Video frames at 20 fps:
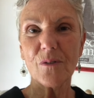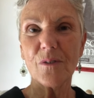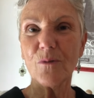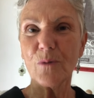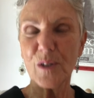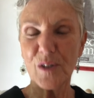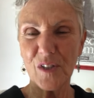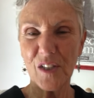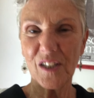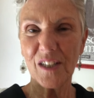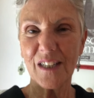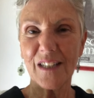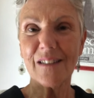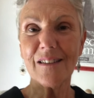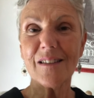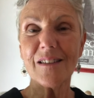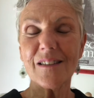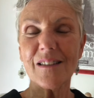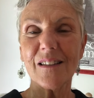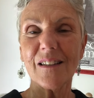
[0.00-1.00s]

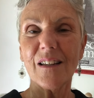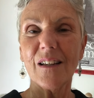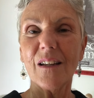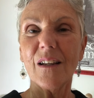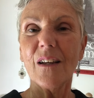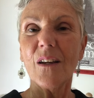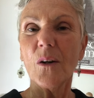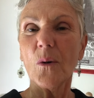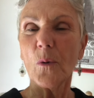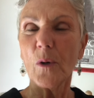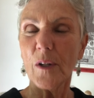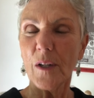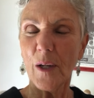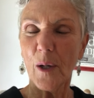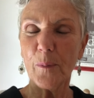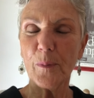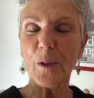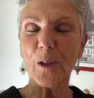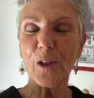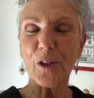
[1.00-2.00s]
resilience will
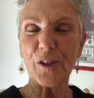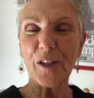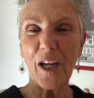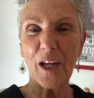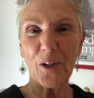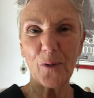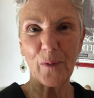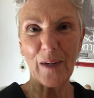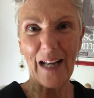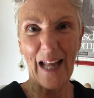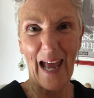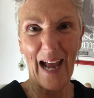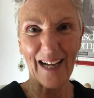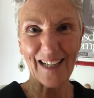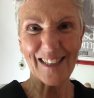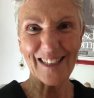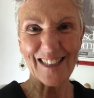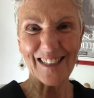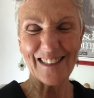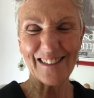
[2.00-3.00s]
help you learn how to
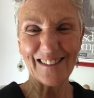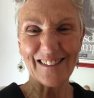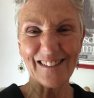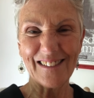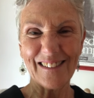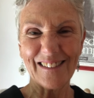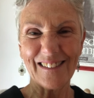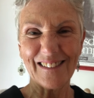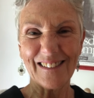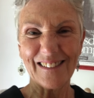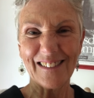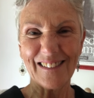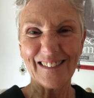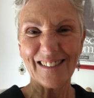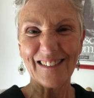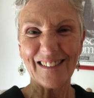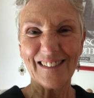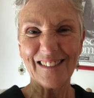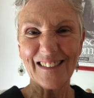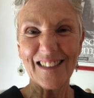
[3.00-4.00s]
relax.
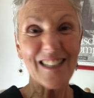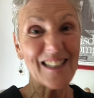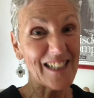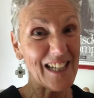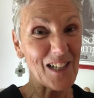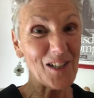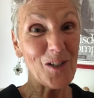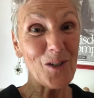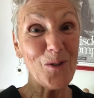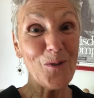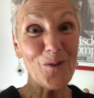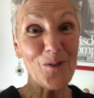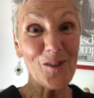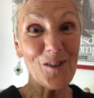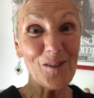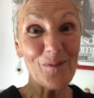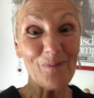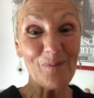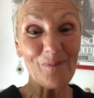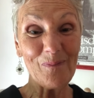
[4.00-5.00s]
Stay tuned.